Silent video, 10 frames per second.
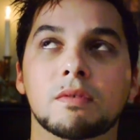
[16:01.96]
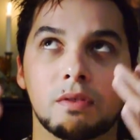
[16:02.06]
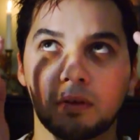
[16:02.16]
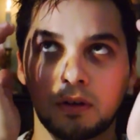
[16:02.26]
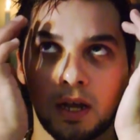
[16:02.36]
if the
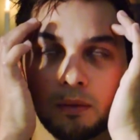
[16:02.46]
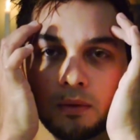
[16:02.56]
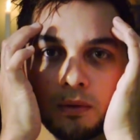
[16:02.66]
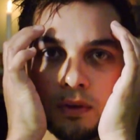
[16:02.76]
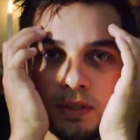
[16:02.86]
third eye
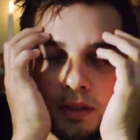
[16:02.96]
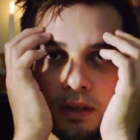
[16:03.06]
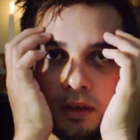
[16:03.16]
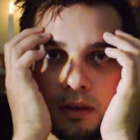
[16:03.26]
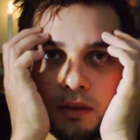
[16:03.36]
rules
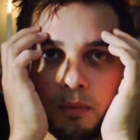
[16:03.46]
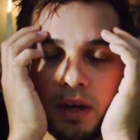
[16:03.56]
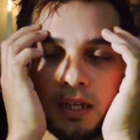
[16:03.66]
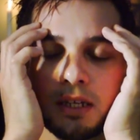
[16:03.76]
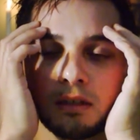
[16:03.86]
the, the
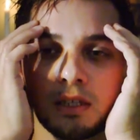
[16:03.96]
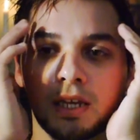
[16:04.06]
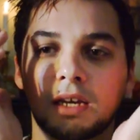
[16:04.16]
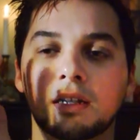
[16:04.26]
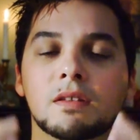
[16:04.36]
pineal
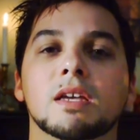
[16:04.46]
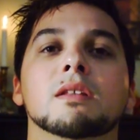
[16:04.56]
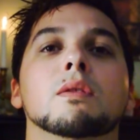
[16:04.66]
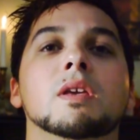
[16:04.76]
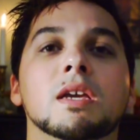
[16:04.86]
gland,
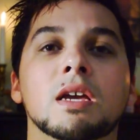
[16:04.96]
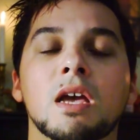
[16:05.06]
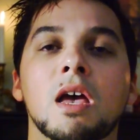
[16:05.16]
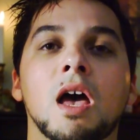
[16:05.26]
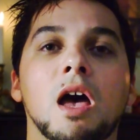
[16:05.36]
then the,
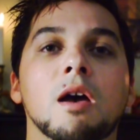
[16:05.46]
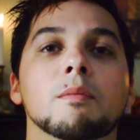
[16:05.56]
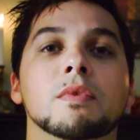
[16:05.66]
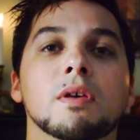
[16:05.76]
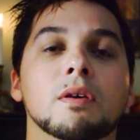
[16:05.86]

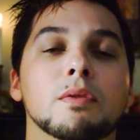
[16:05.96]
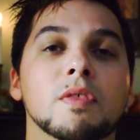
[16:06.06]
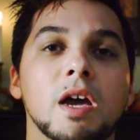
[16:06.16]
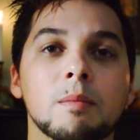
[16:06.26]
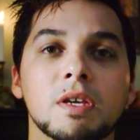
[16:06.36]
um, the
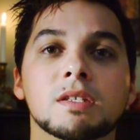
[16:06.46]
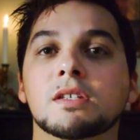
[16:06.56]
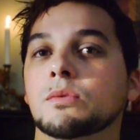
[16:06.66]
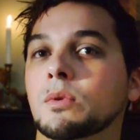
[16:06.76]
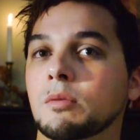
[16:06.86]
thymus
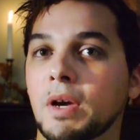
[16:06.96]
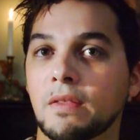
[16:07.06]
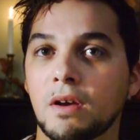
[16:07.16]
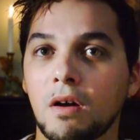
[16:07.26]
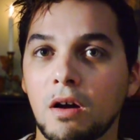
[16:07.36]
is ruled by
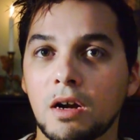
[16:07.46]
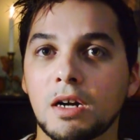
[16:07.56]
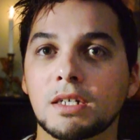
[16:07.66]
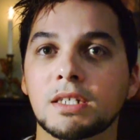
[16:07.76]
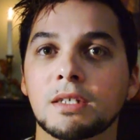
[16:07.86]
the
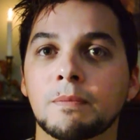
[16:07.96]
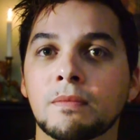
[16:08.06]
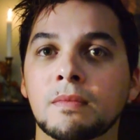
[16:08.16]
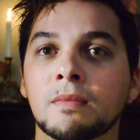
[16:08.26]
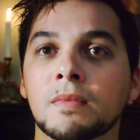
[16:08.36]
heart,
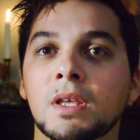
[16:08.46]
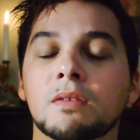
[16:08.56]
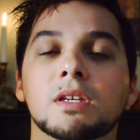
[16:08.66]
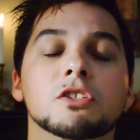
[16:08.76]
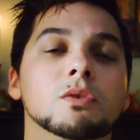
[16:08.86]

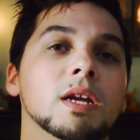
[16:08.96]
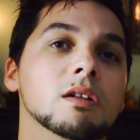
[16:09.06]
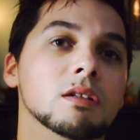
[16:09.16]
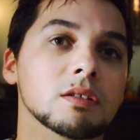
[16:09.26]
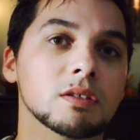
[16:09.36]
the
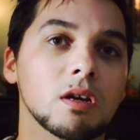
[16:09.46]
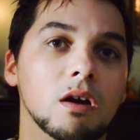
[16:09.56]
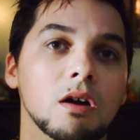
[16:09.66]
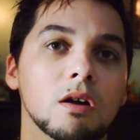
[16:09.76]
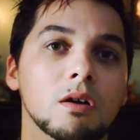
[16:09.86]
adrenals
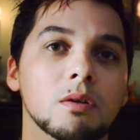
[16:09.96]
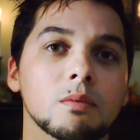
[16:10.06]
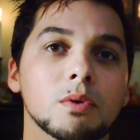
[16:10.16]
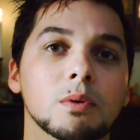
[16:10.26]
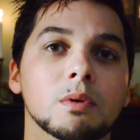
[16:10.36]
are
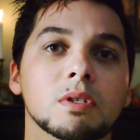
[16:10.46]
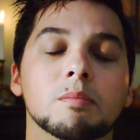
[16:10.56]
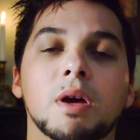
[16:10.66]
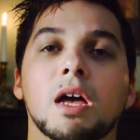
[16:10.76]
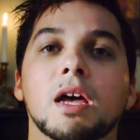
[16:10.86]

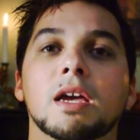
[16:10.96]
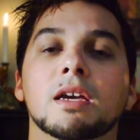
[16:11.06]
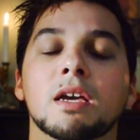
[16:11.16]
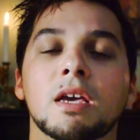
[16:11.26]
ruled by